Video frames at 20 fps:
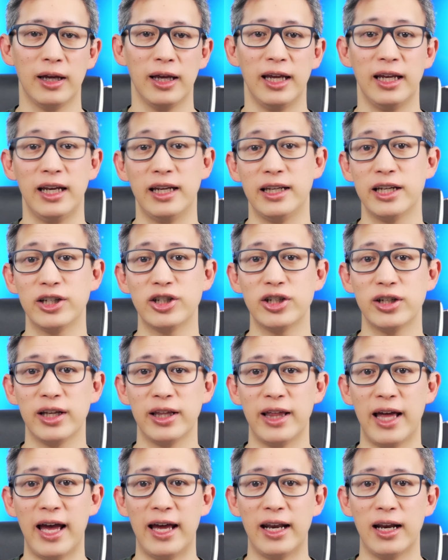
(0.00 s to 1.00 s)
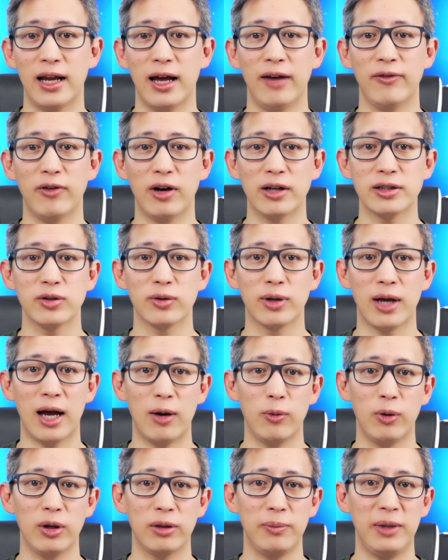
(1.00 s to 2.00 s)
In addition to that, I've also
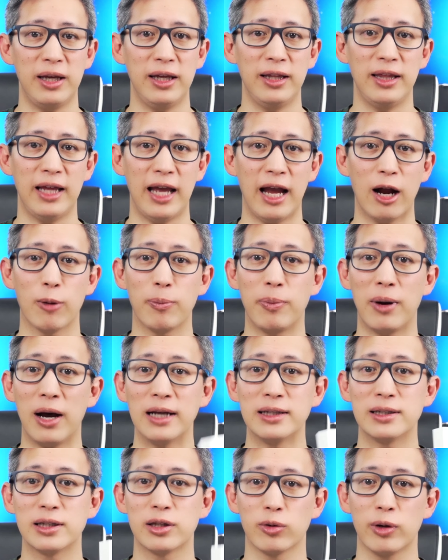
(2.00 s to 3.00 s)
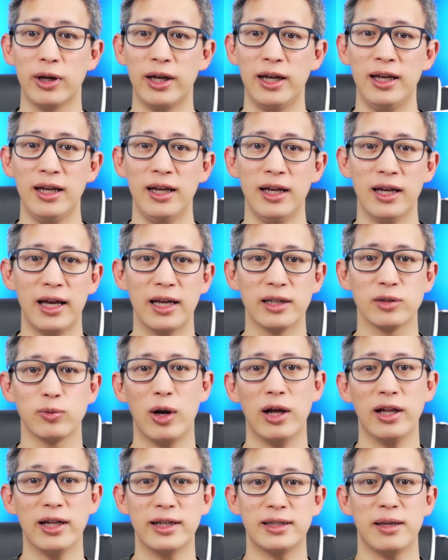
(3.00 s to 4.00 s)
got with me the AirPods 3 as
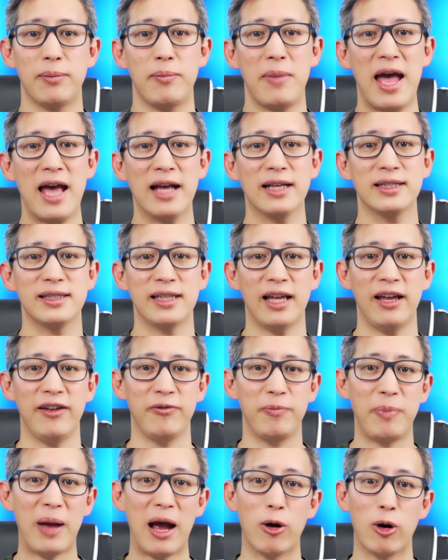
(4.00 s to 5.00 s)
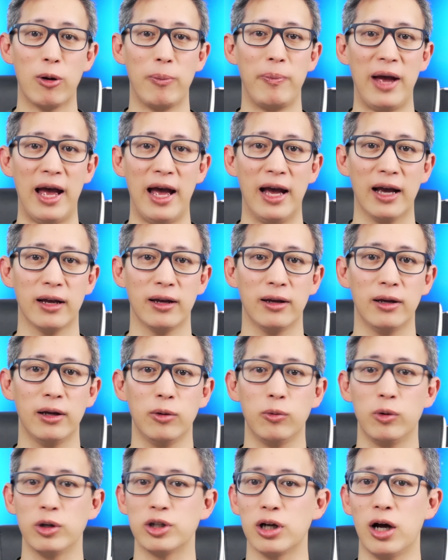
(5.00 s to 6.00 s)
well as the MagSafe power pack,
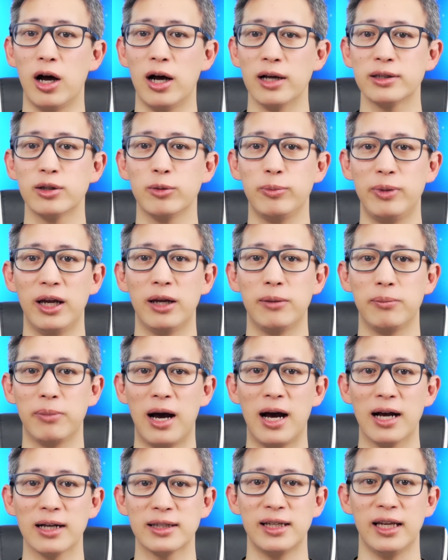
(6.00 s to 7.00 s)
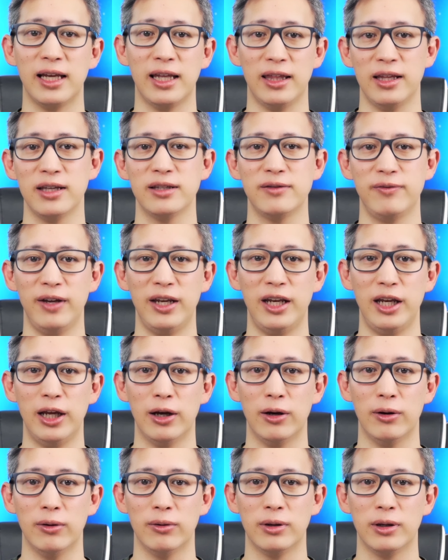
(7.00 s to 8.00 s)
which I'll also be unboxing in this
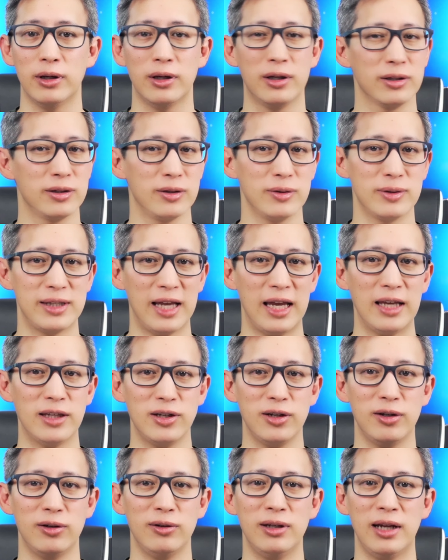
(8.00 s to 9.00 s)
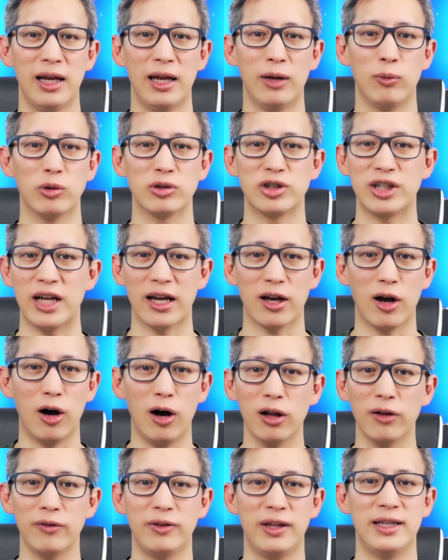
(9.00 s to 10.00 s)
video. So stay tuned and we'll check
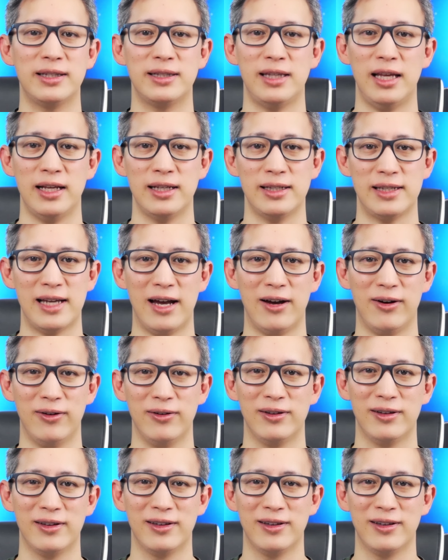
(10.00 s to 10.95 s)
all of these things out.